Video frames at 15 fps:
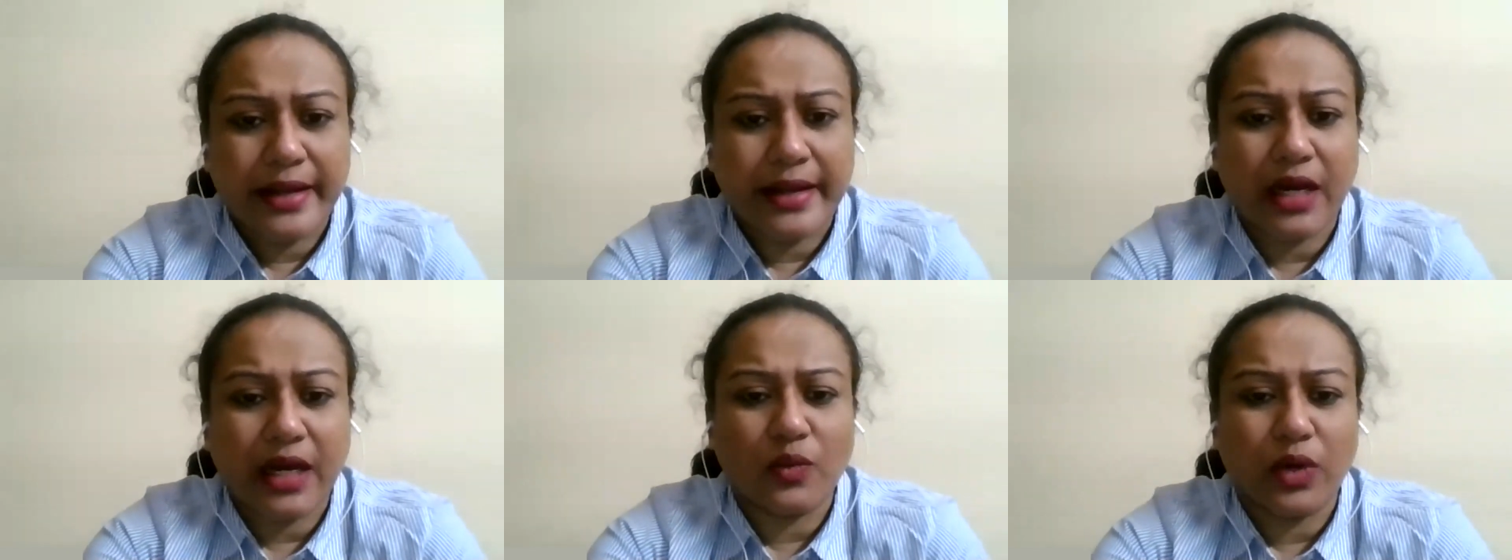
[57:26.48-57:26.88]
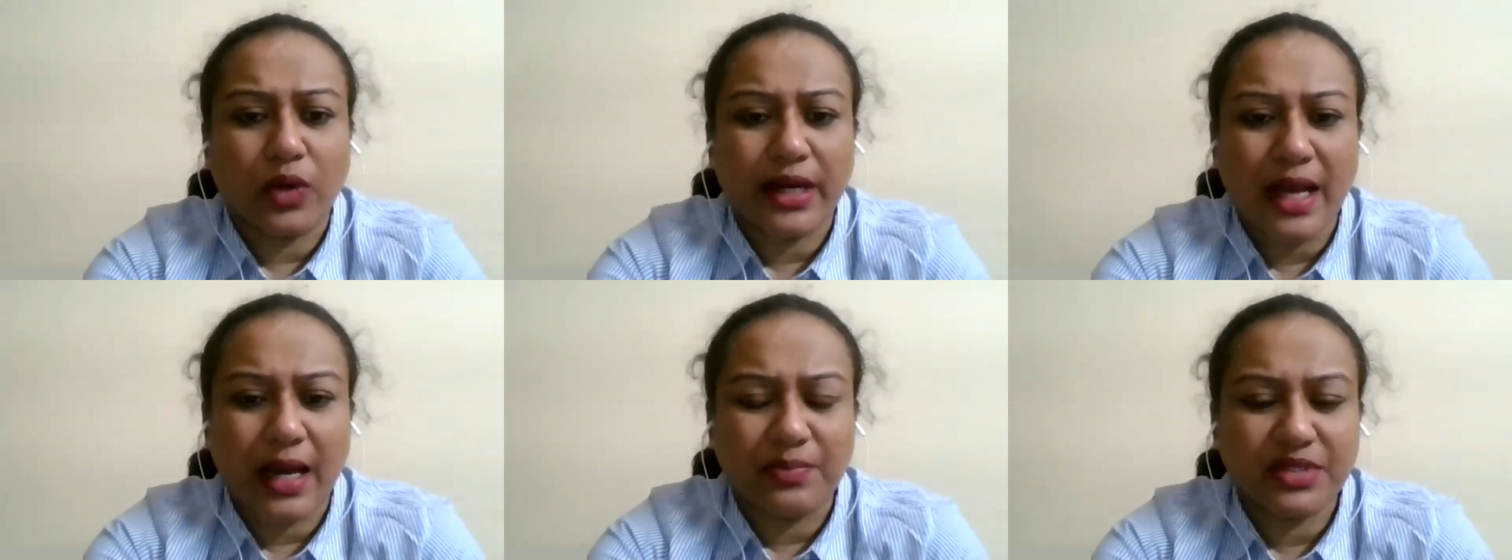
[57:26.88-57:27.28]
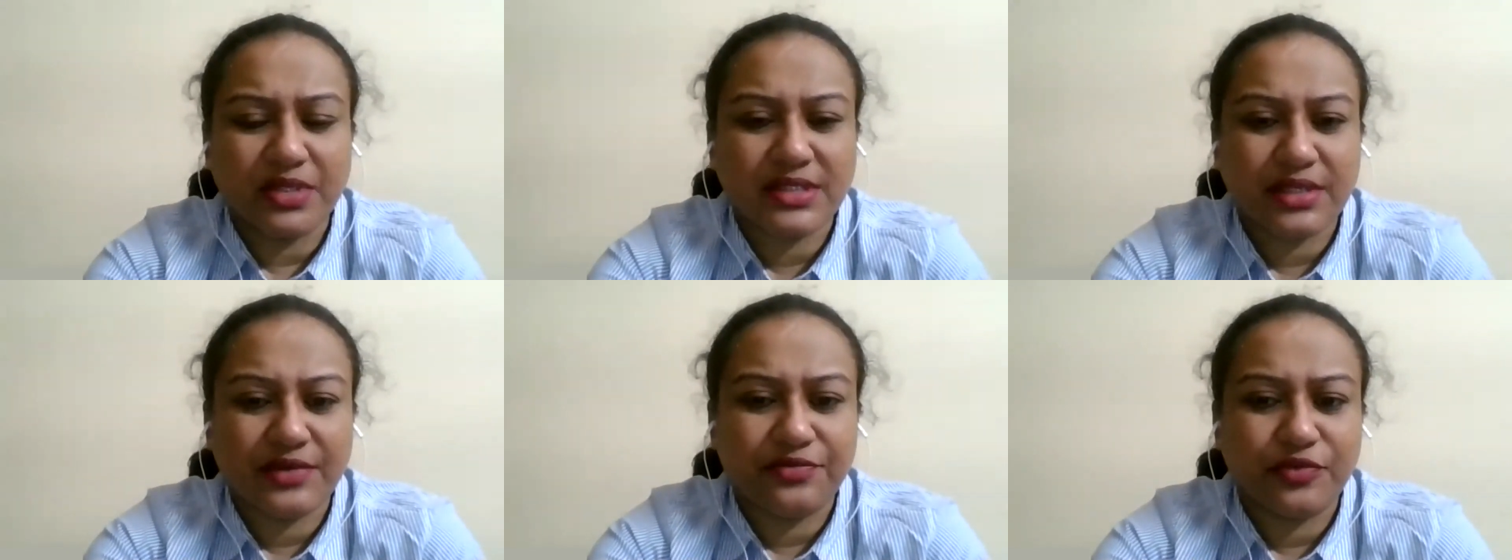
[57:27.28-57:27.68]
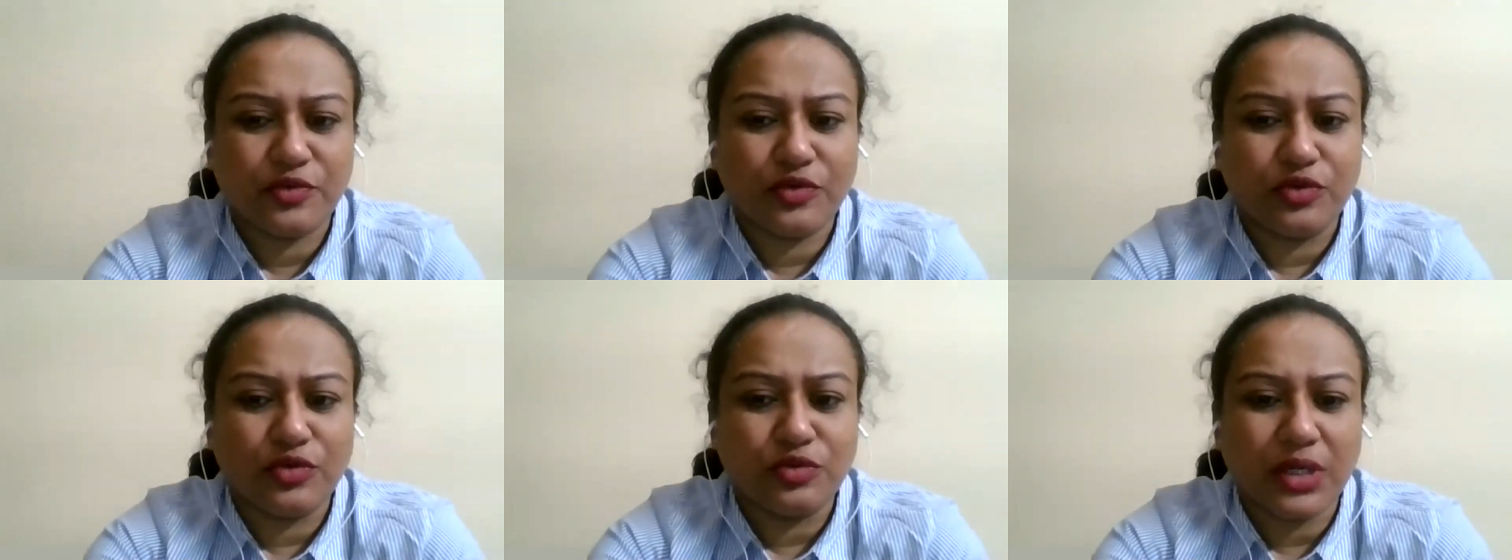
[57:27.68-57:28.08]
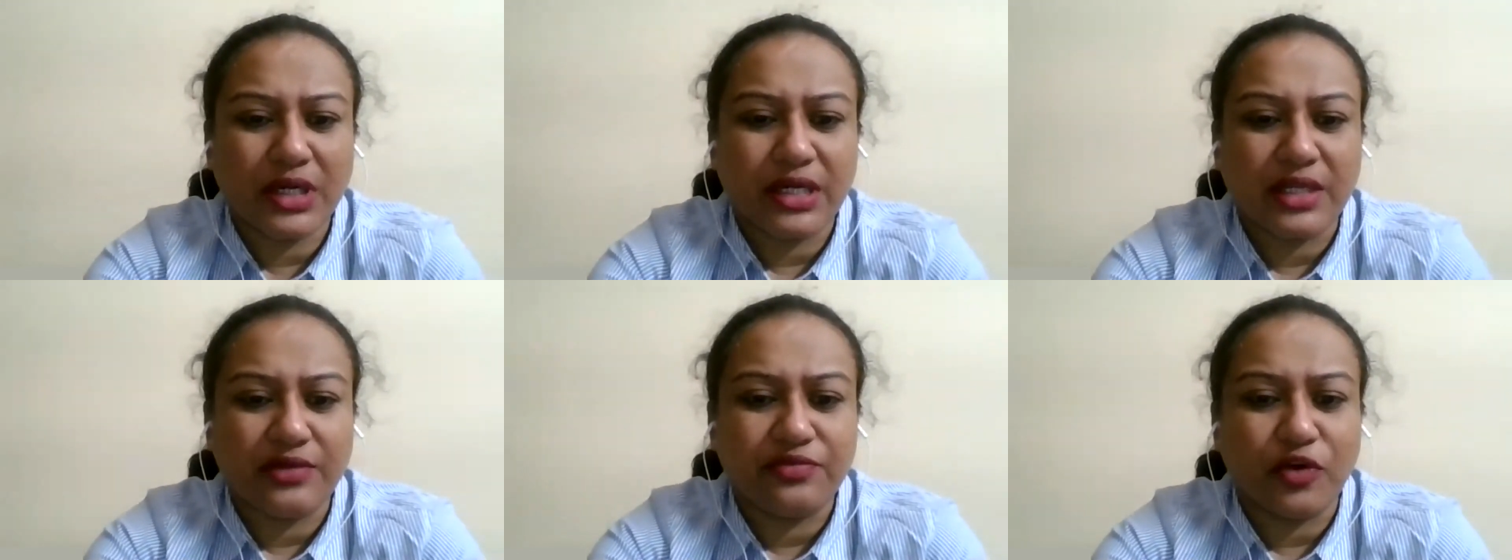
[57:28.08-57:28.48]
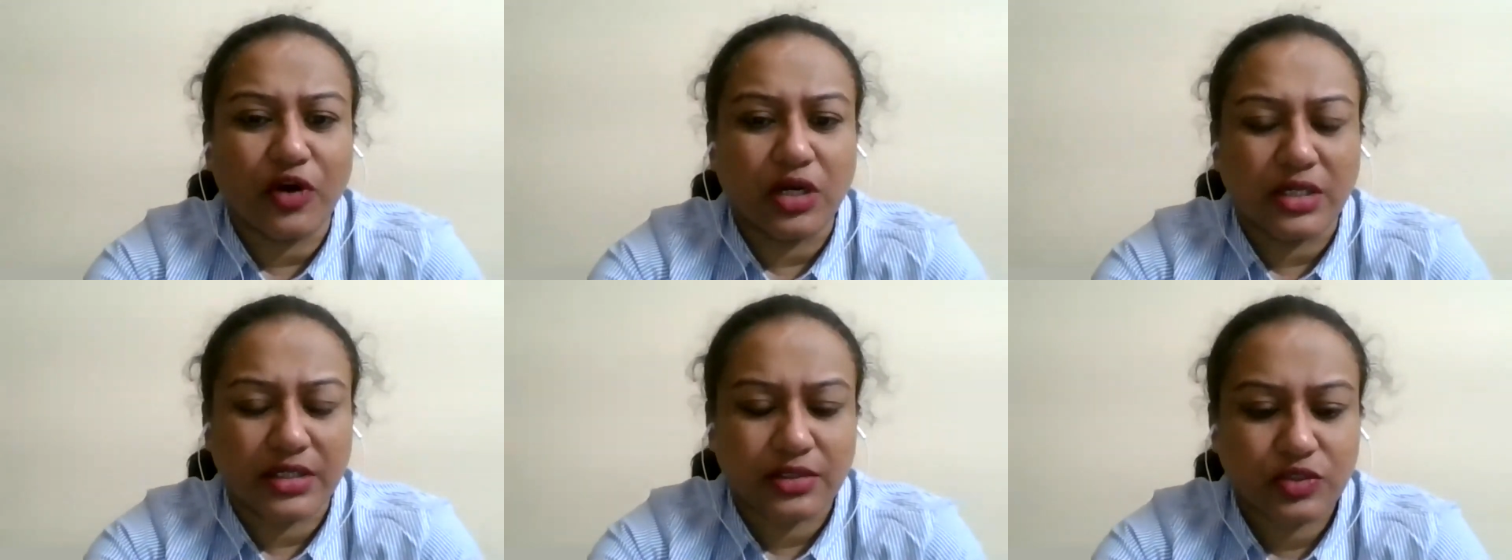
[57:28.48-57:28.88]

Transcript: Now, what happens if you do a default?